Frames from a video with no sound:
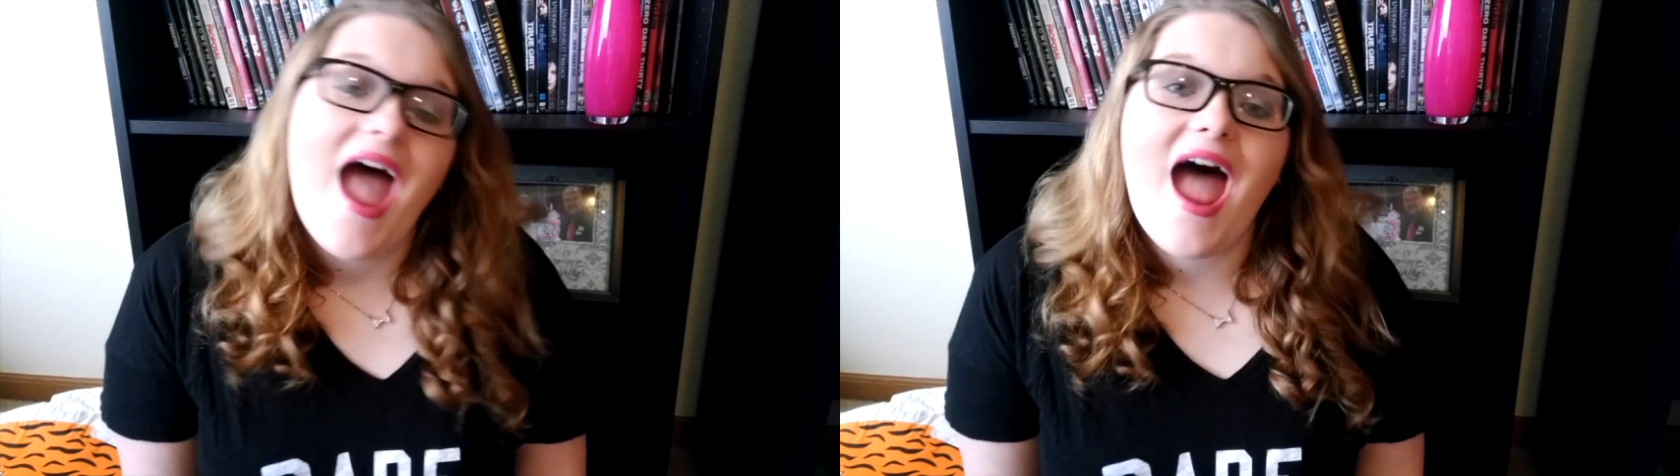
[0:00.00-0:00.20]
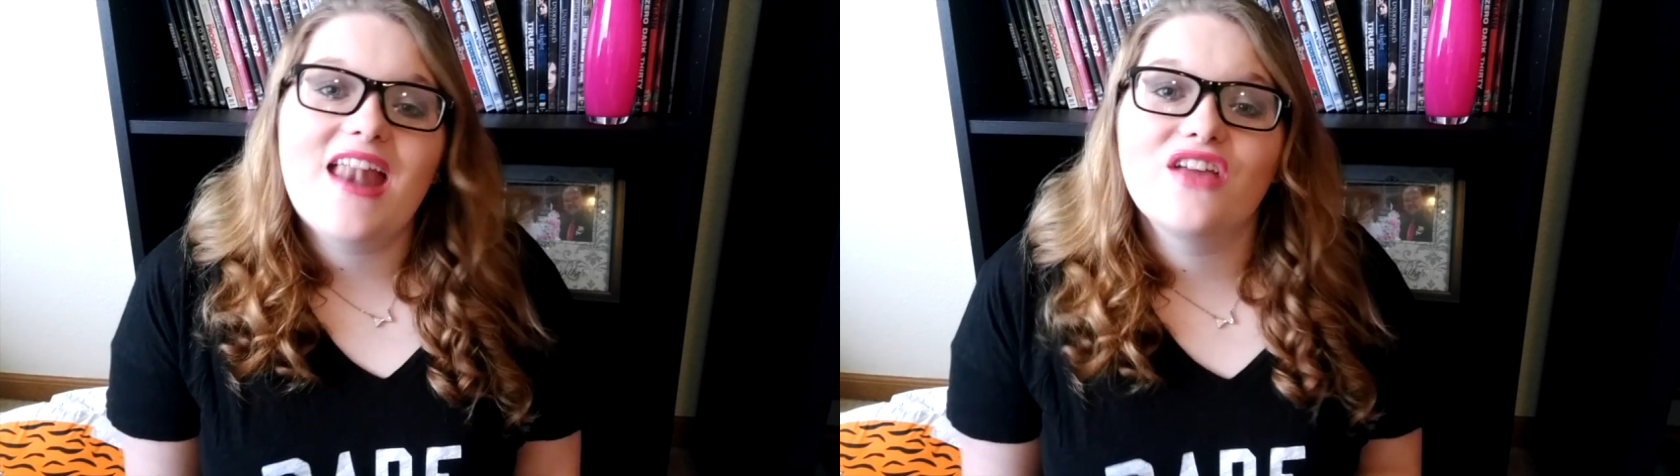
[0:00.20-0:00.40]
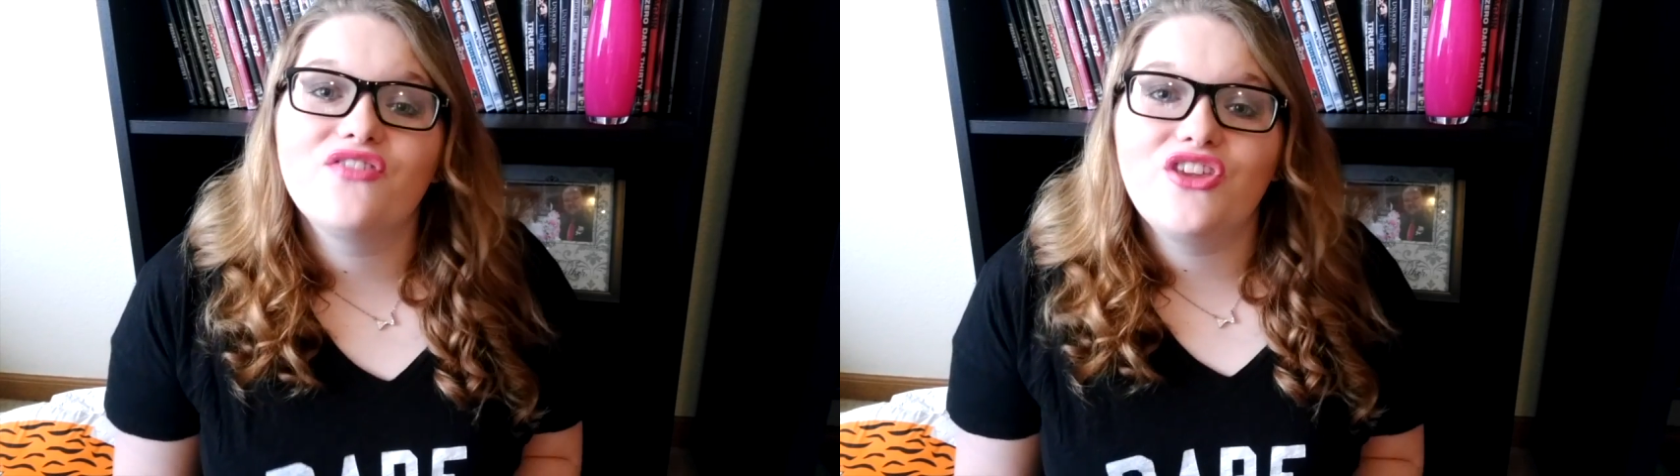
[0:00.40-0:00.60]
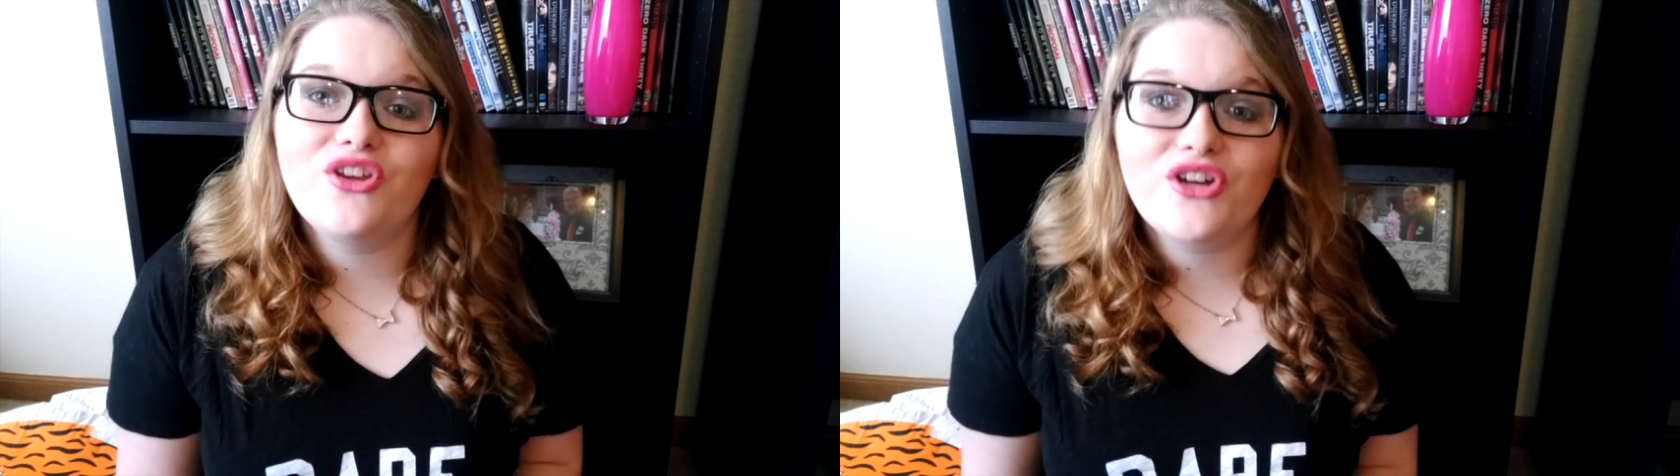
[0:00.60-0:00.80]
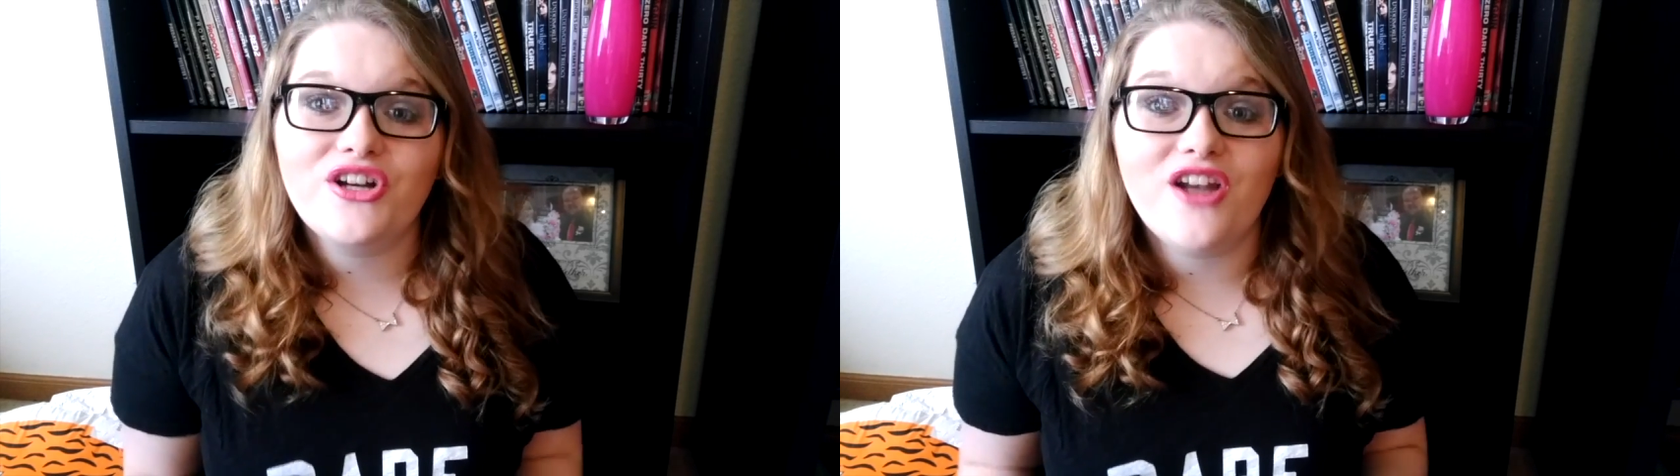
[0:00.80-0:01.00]
and if
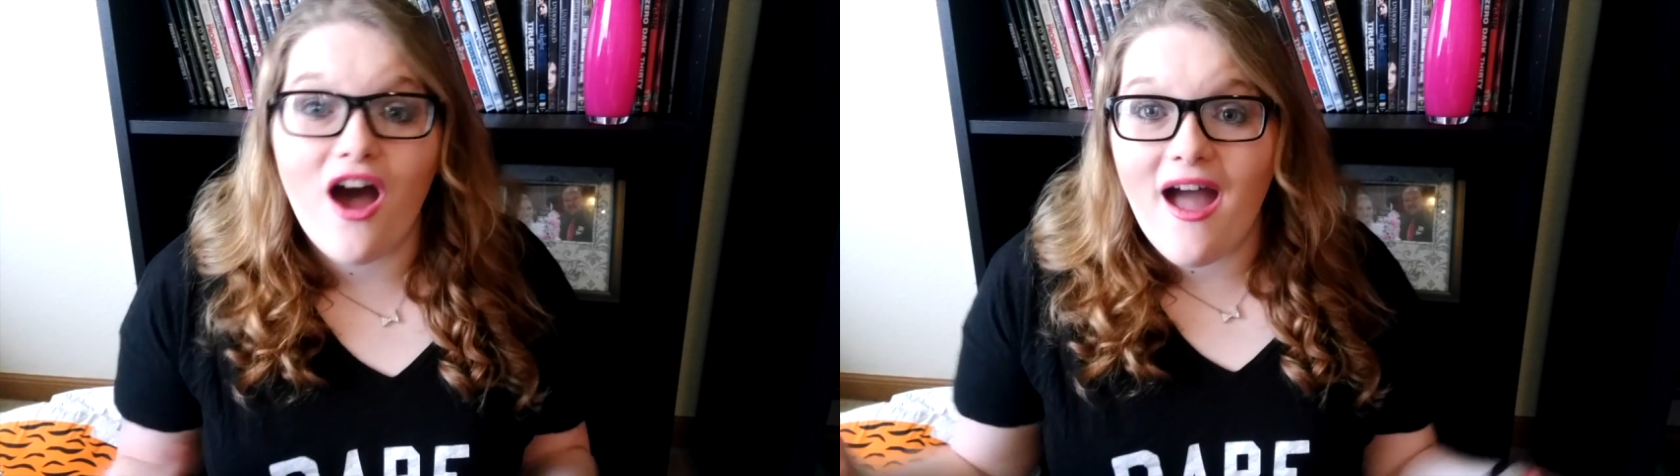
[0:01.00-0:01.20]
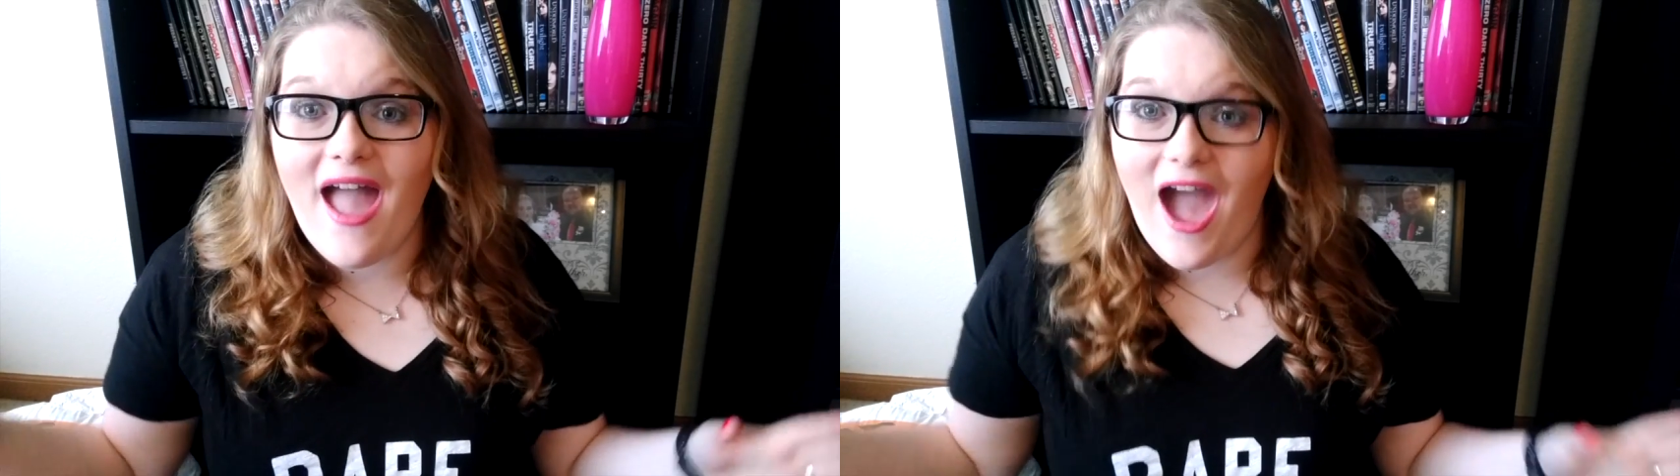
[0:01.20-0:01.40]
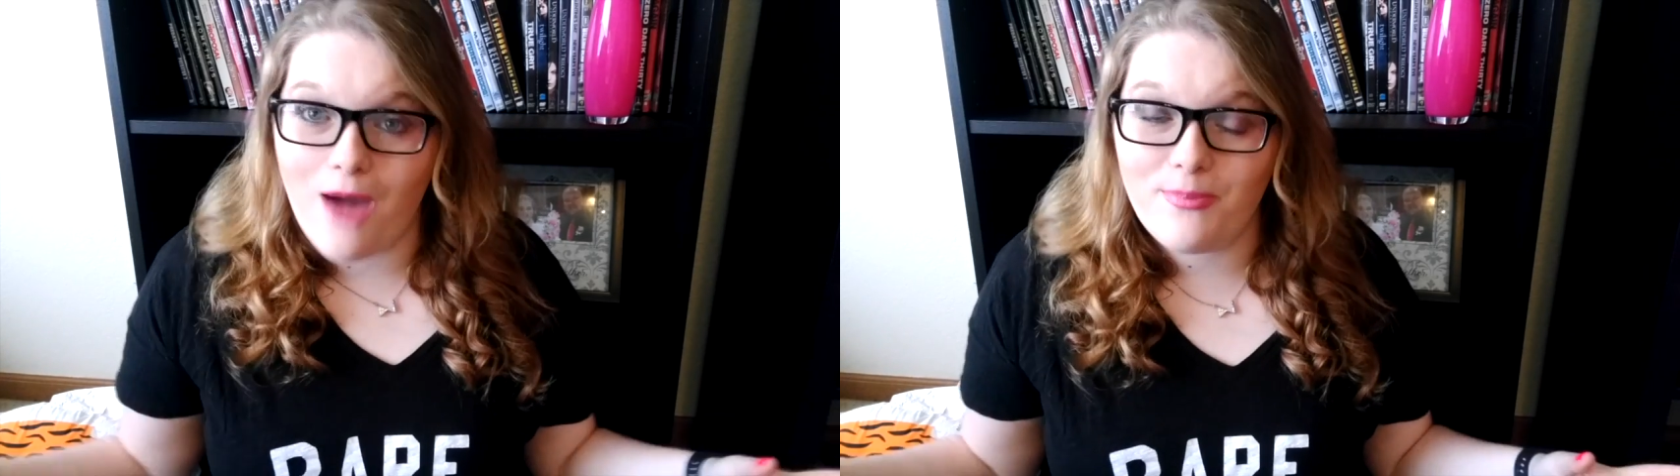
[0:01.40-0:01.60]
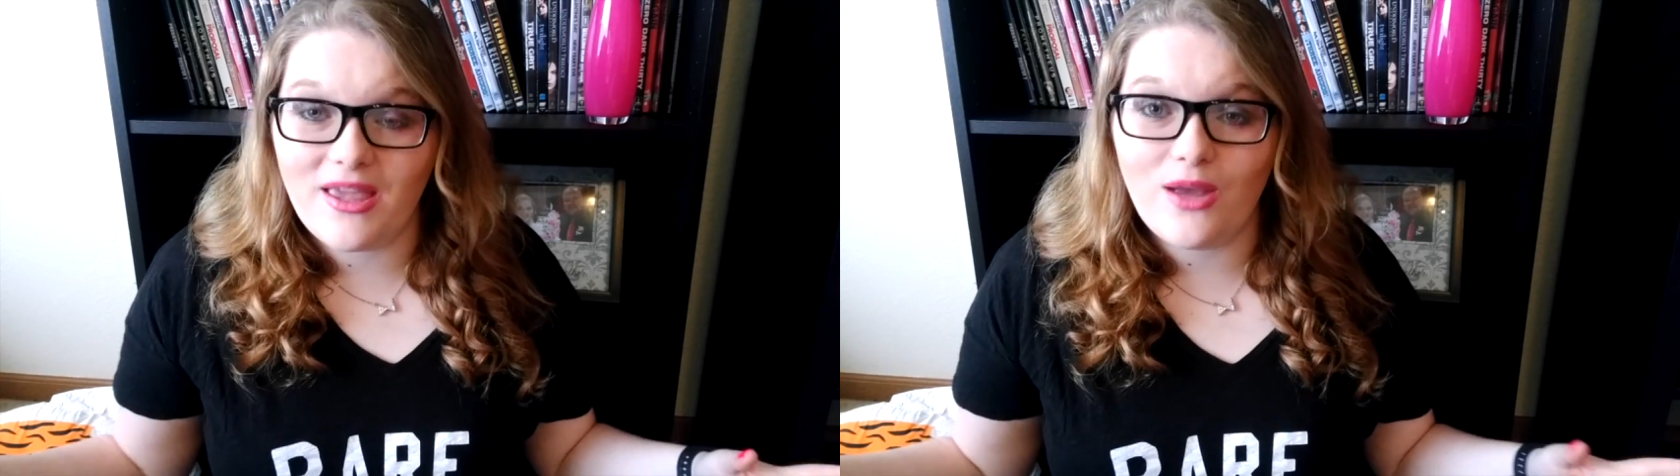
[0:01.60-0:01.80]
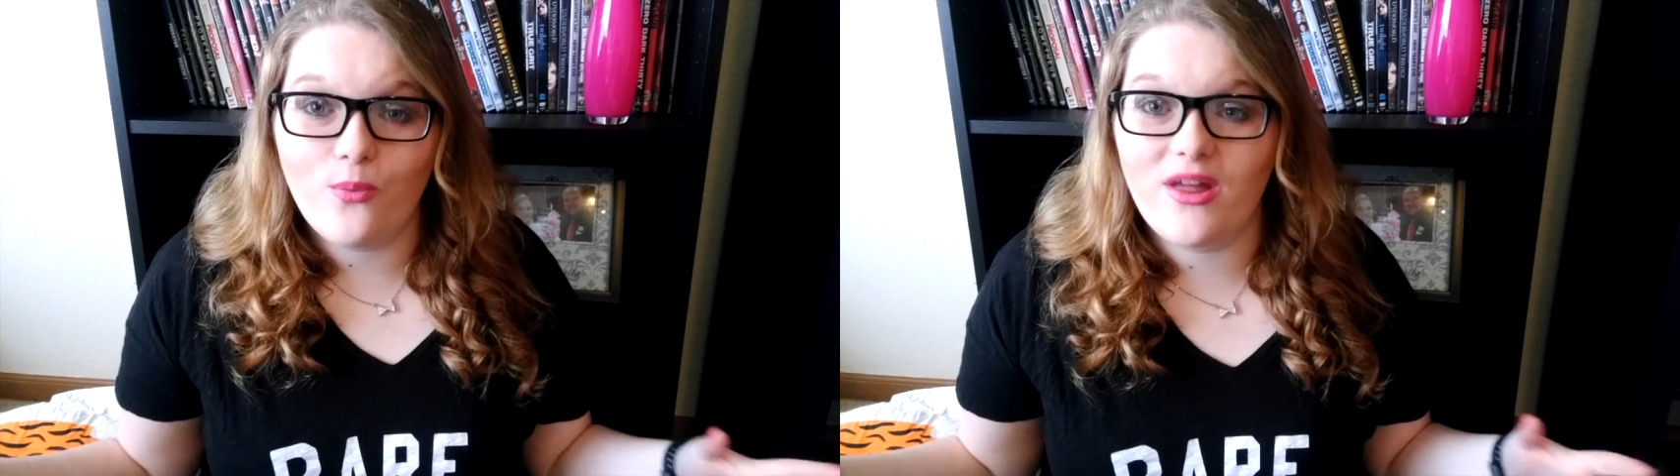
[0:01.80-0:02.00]
you're not
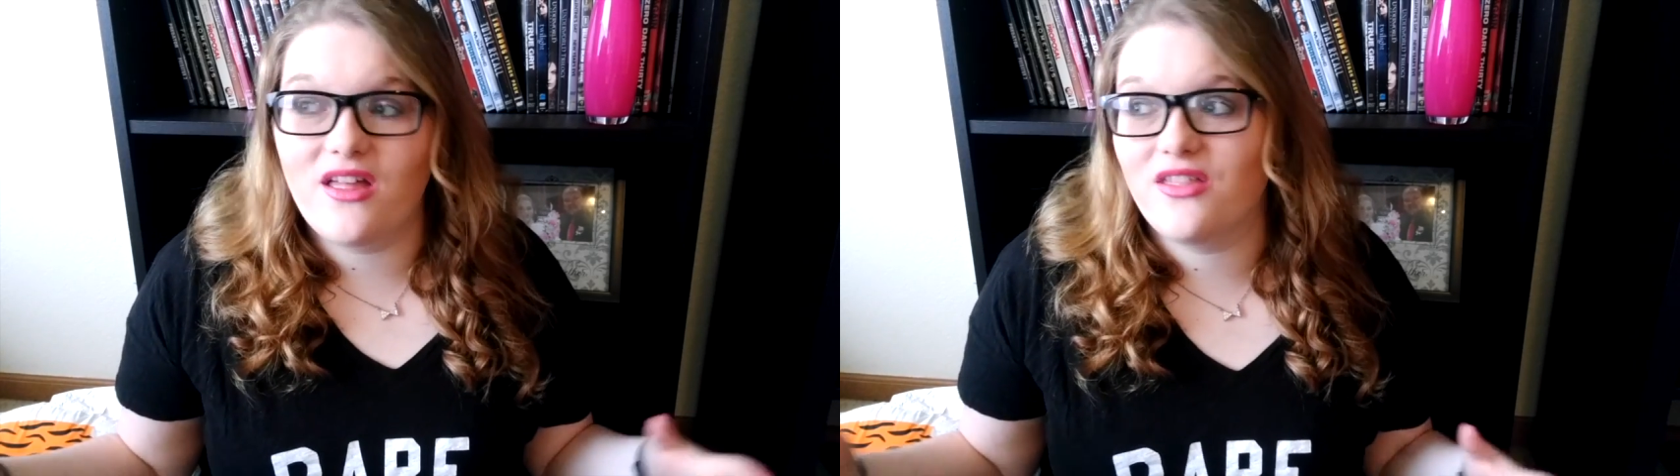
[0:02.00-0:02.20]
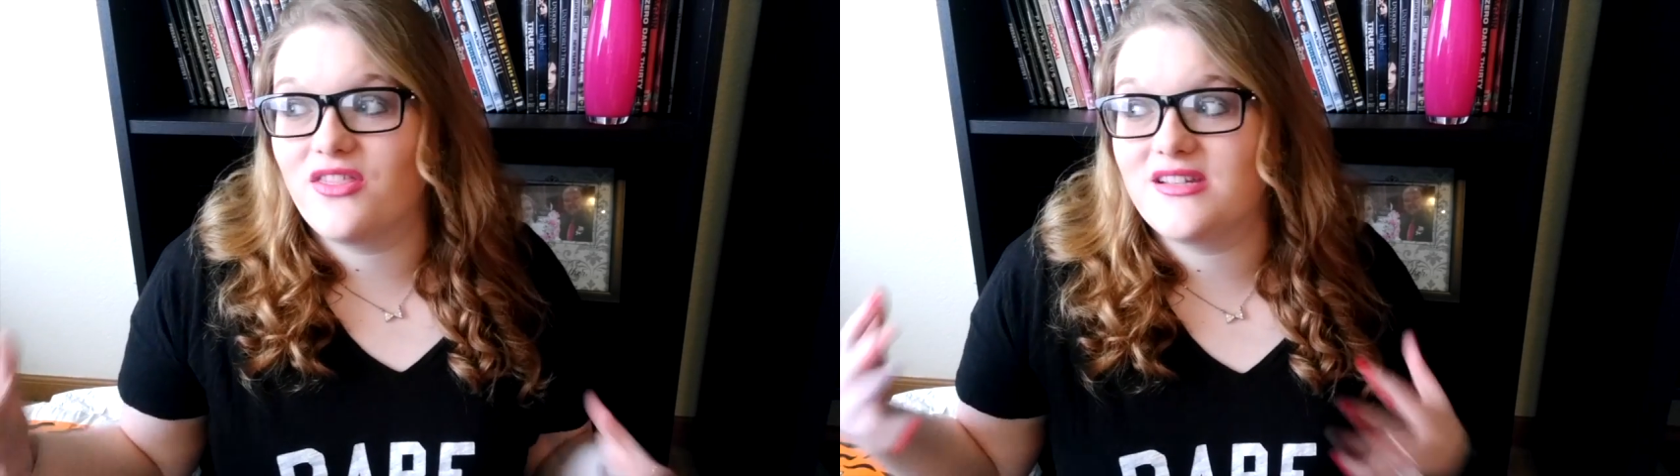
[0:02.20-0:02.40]
happy with